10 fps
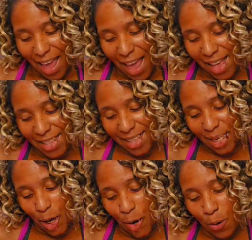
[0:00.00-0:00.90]
And
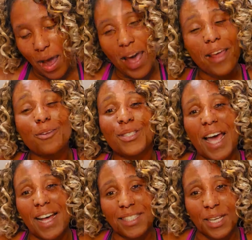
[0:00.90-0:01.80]
so Heather's
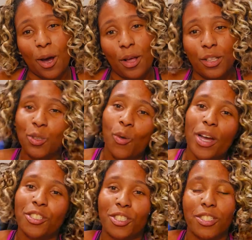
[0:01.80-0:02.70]
asking all these
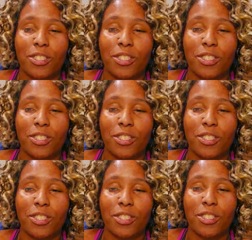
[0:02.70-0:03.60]
questions to figure out
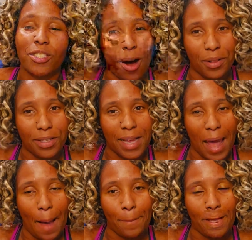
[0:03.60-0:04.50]
how did all this
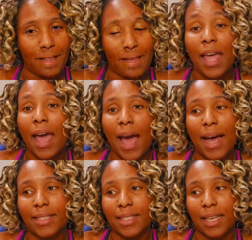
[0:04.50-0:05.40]
happen? Like
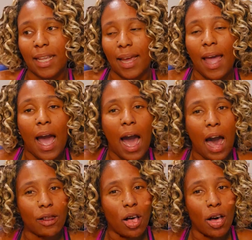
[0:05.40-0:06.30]
asking like,
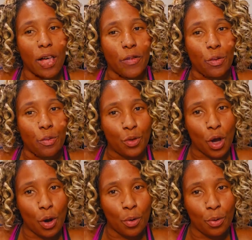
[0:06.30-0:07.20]
how long have you
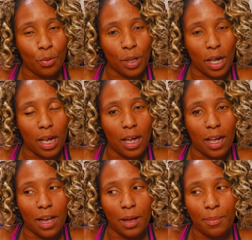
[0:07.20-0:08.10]
known
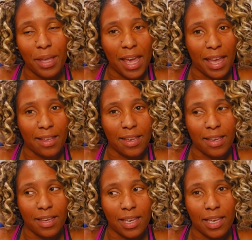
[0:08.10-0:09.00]
um,
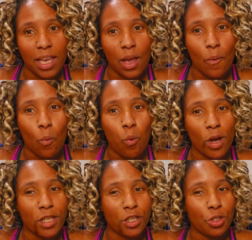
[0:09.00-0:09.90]
Katie?
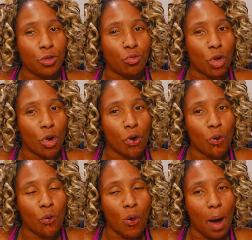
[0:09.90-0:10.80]
When did you
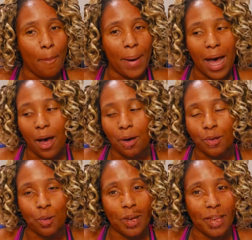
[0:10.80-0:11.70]
know
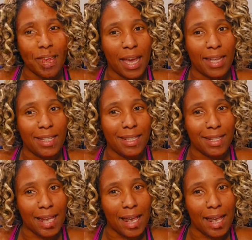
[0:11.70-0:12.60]
about what Katie
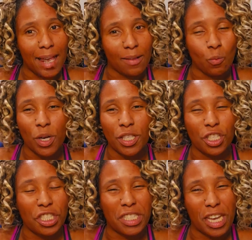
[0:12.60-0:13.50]
said? When did
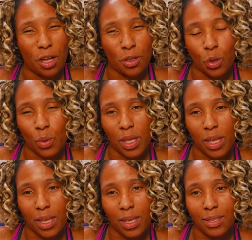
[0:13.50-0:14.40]
she tell you
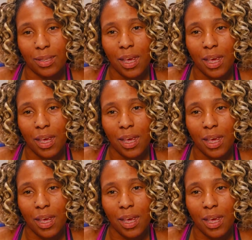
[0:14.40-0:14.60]
this?